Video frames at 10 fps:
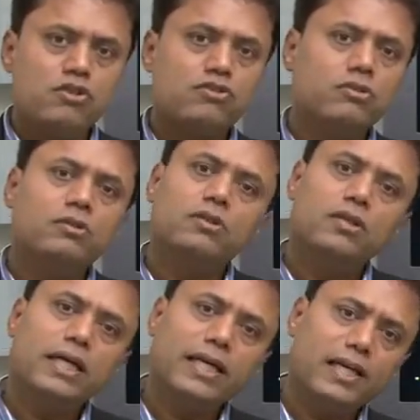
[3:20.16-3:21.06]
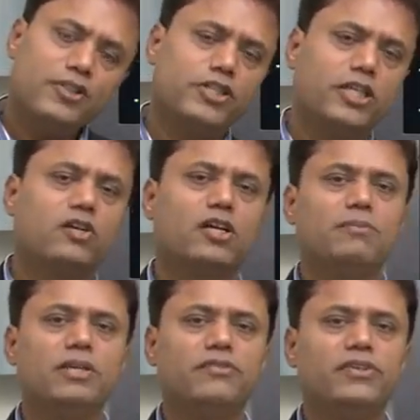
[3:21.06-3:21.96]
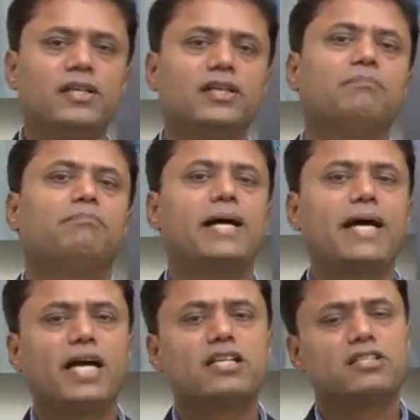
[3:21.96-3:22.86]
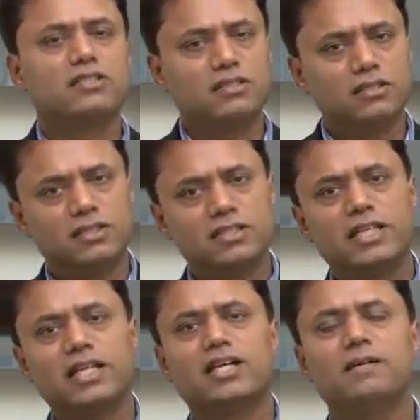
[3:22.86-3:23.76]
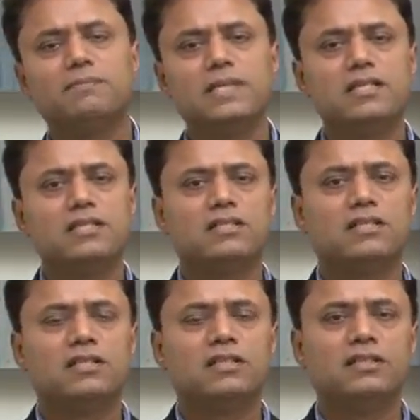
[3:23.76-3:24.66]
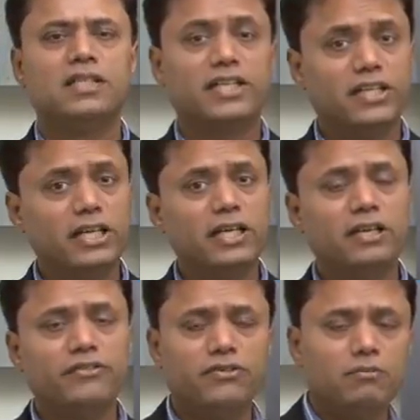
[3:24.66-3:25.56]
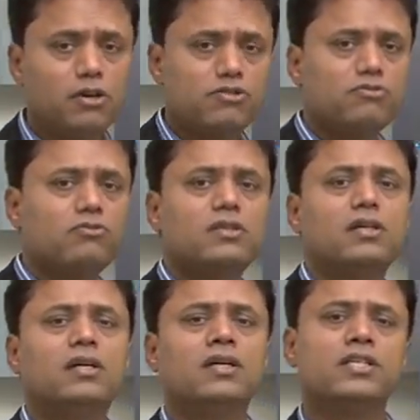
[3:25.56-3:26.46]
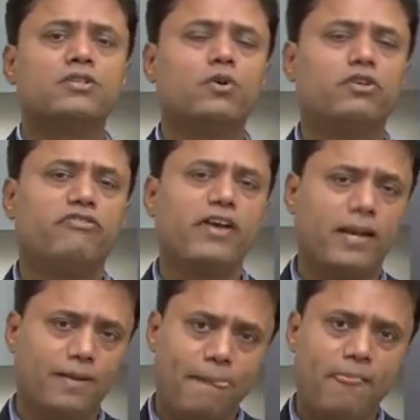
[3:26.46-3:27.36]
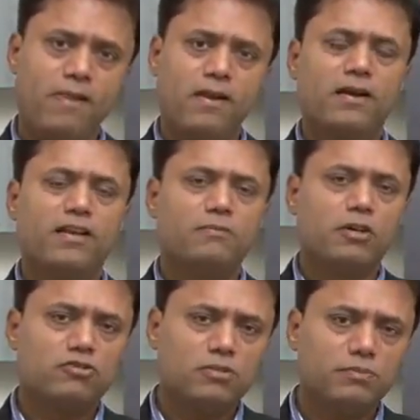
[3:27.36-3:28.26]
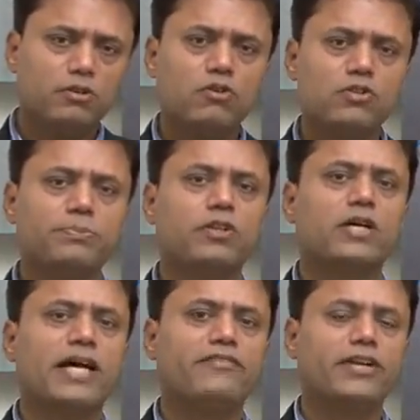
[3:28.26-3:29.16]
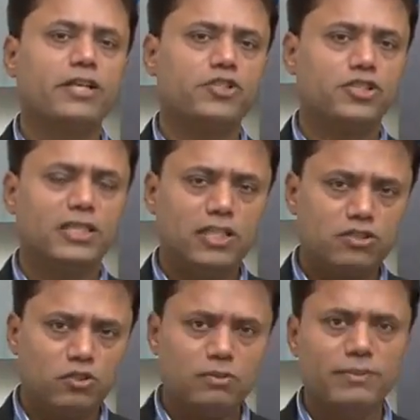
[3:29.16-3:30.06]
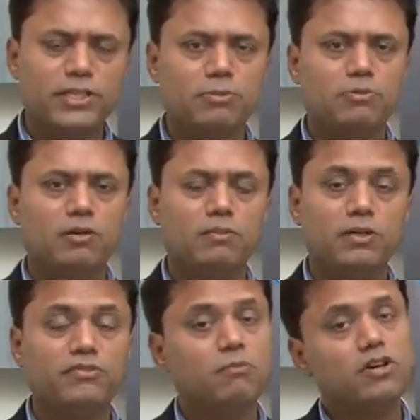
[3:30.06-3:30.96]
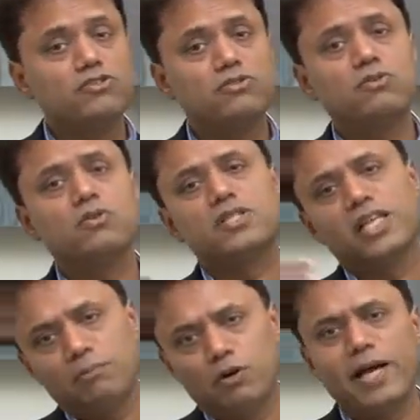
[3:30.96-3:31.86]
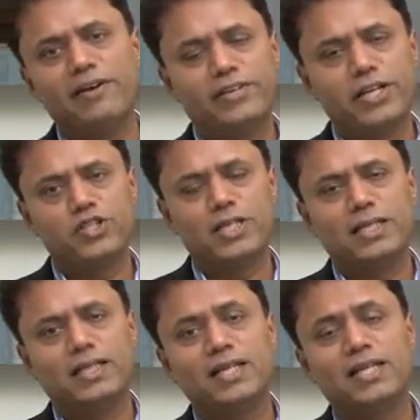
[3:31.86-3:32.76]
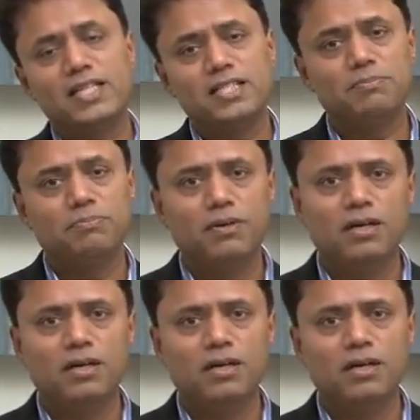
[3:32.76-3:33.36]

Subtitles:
So agriculture economy will impact certain companies directly if monsoon is going to fail. If monsoon goes below average, then it's going to be a major problem. If monsoon goes above average and then it hits a